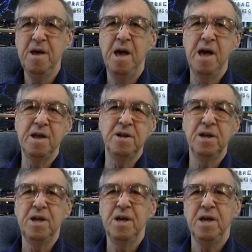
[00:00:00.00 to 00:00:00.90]
And
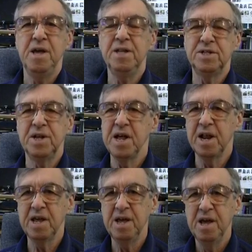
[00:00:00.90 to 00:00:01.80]

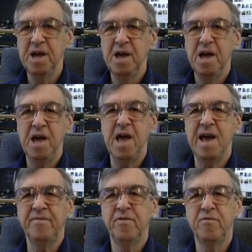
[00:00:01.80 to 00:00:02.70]
incidentally,
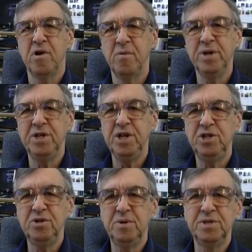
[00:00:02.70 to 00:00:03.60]
half of what we
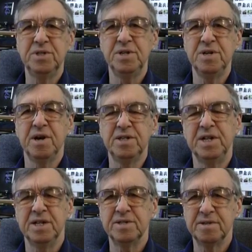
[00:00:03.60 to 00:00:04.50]
teach you is
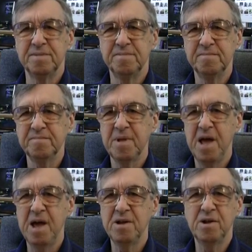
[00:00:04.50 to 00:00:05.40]
nonsense,
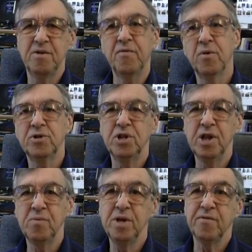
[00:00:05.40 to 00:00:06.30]
and
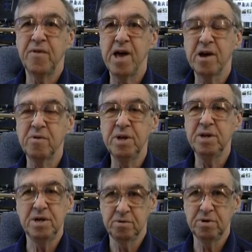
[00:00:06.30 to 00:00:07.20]
unfortunately we, the faculty,
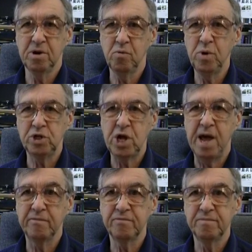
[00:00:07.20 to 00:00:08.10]
don't know which
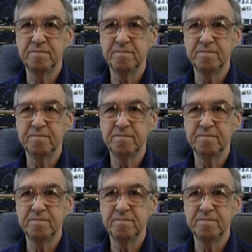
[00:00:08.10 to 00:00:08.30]
half.